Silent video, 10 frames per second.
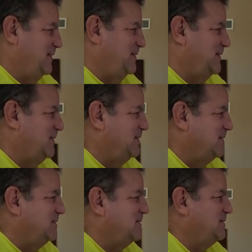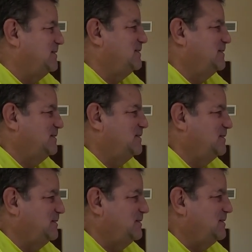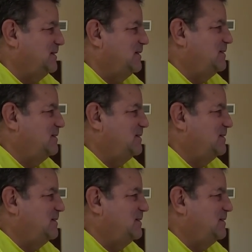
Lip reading: So if you think it can't be done,